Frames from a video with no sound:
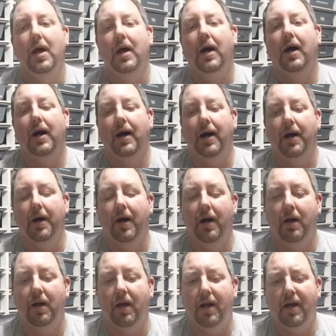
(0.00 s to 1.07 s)

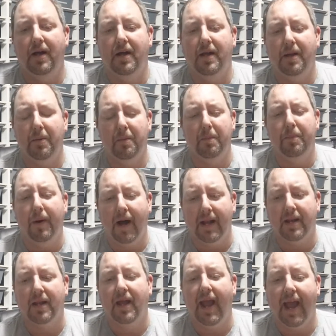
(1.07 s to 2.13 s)

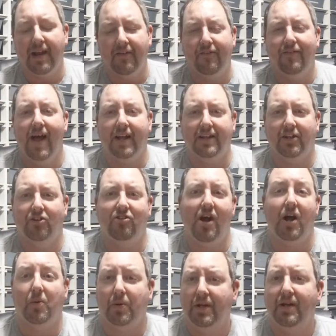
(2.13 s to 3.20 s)
But anaphylactic
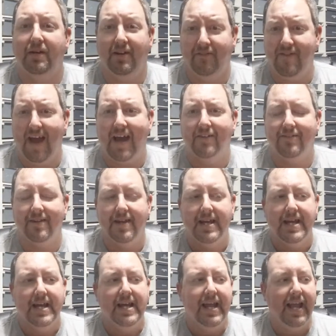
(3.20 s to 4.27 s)
shock will kill you fast.
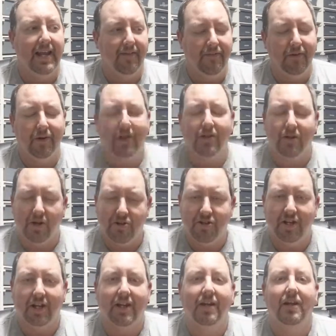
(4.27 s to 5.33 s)
And if you're
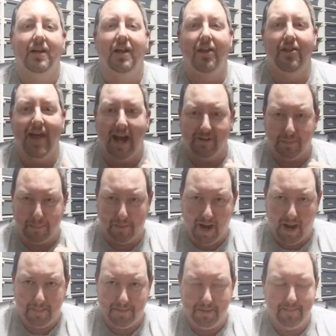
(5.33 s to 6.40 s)
allergic, that's a
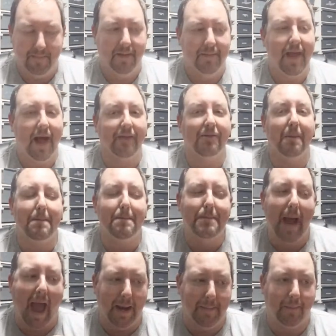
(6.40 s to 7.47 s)
problem. That's a
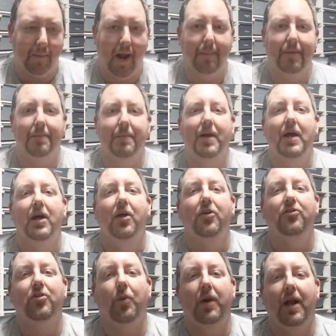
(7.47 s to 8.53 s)
bad problem.
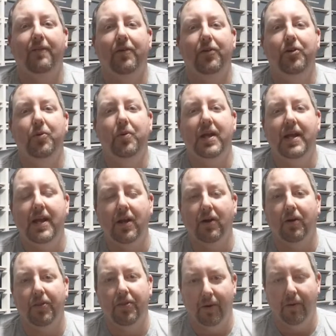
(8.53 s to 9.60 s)
So whenever you hear
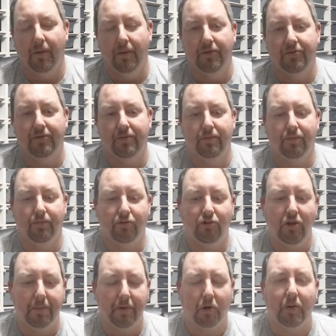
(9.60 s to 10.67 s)
those
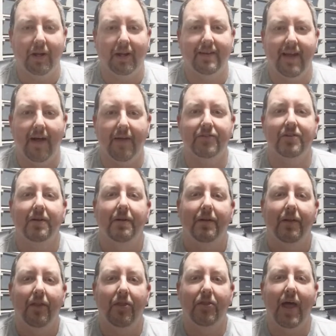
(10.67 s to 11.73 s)
super quick deaths,
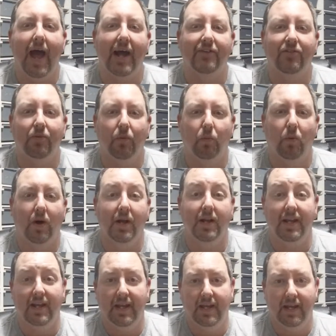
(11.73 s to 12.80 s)
that's what
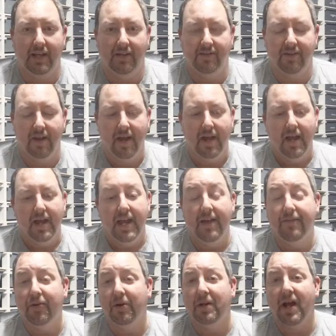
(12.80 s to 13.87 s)
it is.
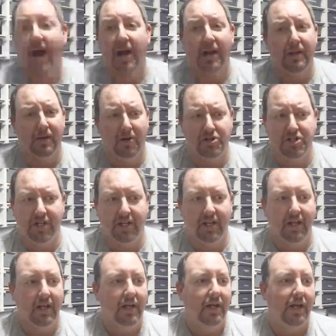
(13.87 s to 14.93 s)
If you're not
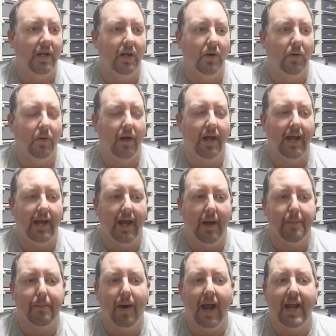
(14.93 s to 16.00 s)
allergic, a
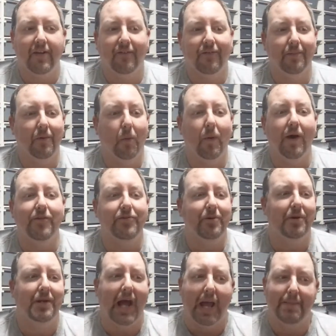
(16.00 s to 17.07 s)
bite from a
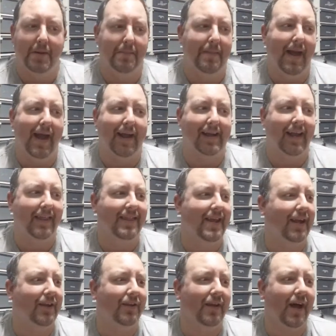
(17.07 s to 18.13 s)
Western Diamondback, I
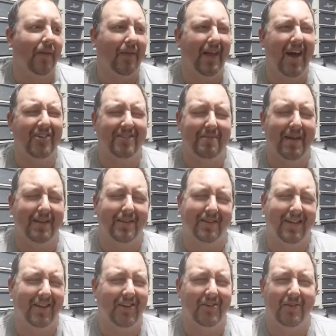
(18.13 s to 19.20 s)
think, not last time I looked
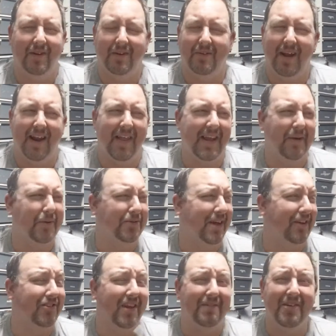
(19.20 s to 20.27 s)
into it, I think it was
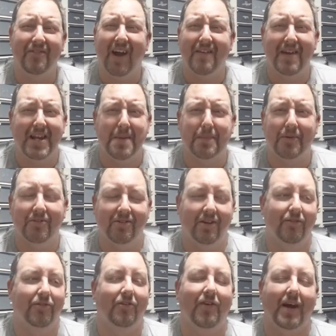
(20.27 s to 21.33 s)
like 75-80%
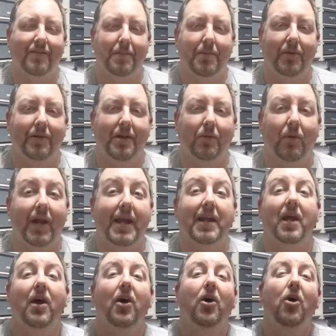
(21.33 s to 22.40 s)
survivability rate
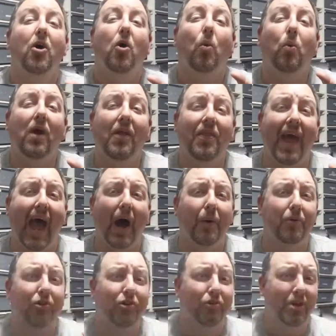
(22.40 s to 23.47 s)

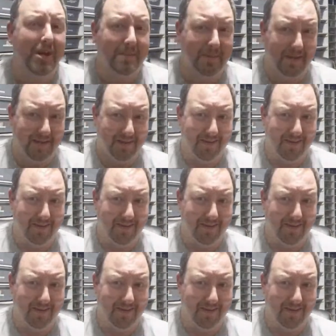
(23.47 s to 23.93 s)
without treatment.